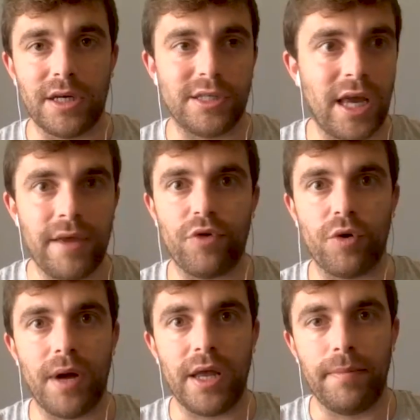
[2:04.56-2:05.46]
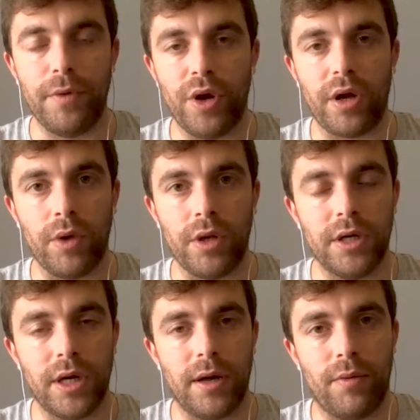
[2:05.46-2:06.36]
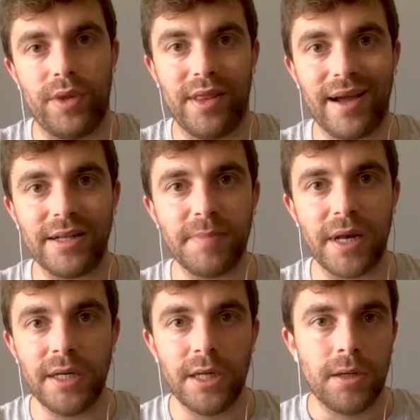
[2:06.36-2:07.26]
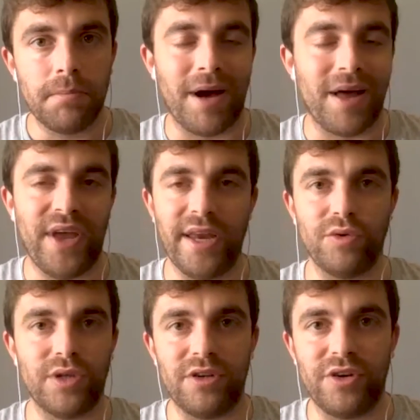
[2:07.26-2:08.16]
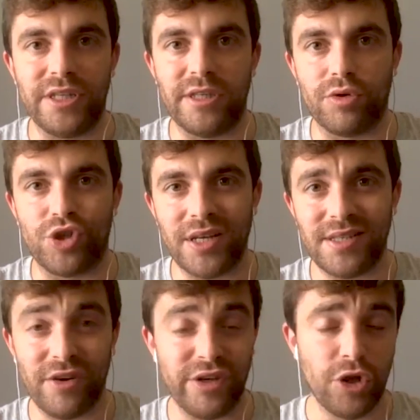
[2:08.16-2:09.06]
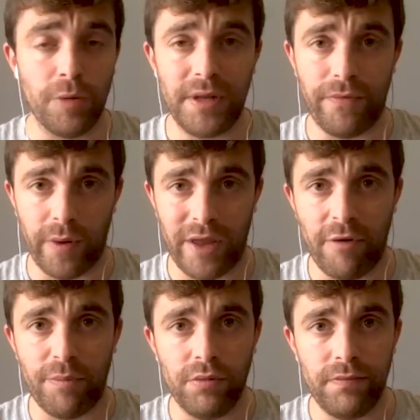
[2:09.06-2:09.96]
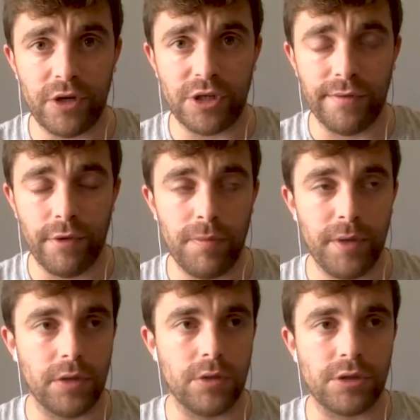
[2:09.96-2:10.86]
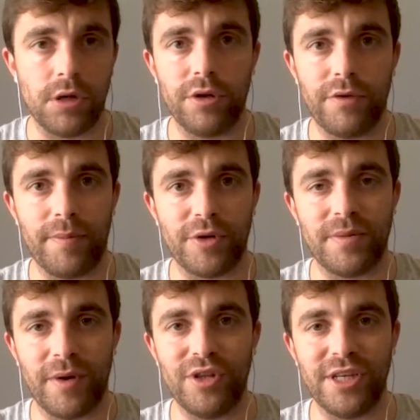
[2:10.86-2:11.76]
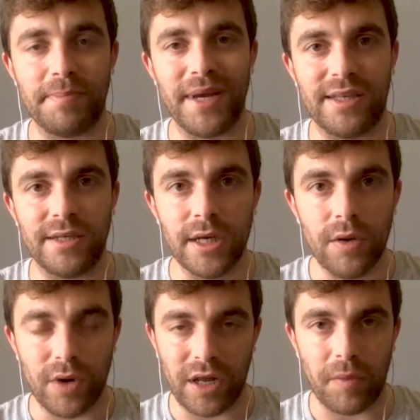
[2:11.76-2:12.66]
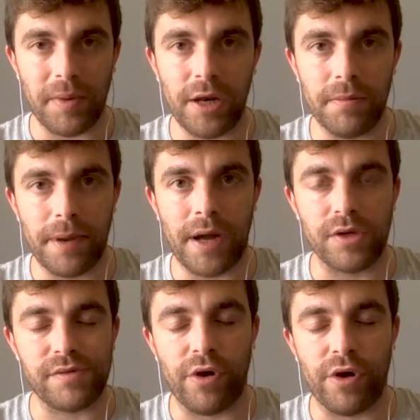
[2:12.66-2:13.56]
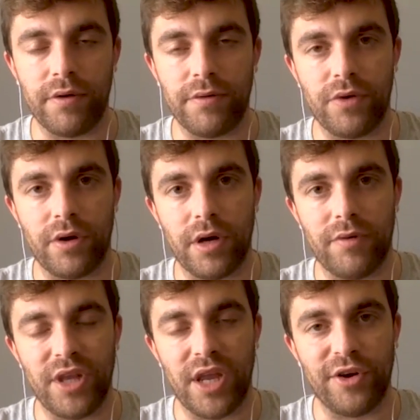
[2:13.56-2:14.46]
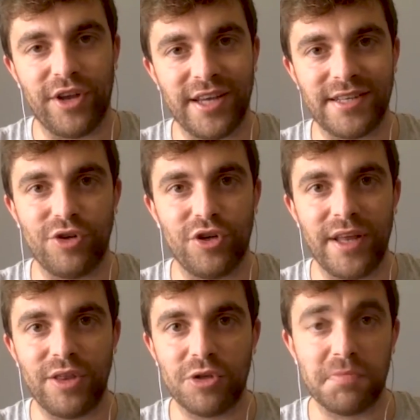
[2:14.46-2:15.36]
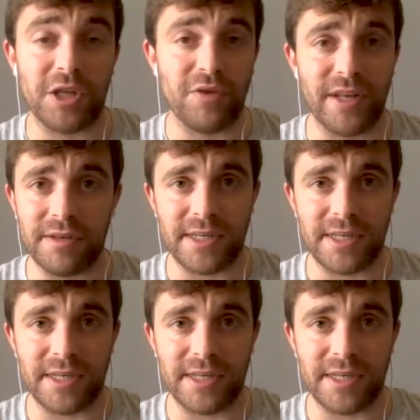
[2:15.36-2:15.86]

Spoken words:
same for Bayern Munich with Nagelsmann, but they know that there is no chance. There is no bid from Liverpool, first of all, because a lot of reports about this bid, £100 million for Federico Chiesa to Juventus, but Juventus